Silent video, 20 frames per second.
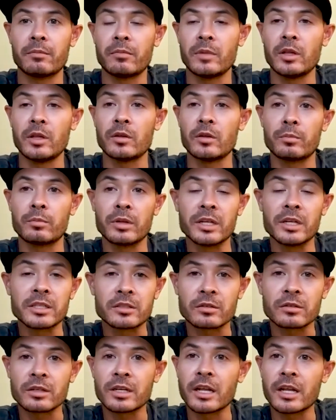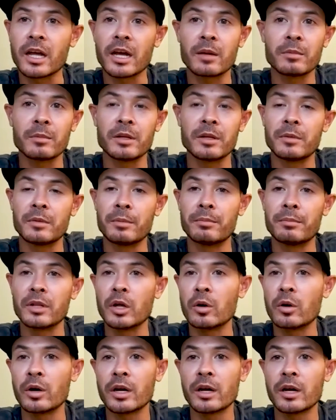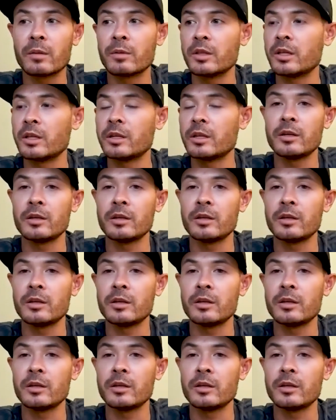either blistering them and blowing them. And then,